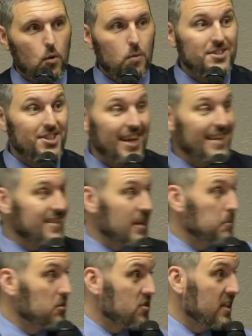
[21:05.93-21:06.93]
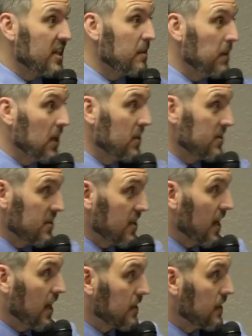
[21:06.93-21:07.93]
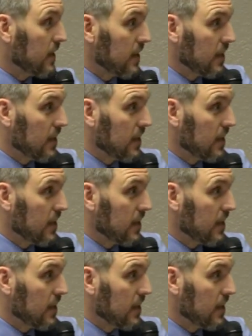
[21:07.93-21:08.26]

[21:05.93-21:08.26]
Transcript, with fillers: When's the last time you seen Cabela's attacked?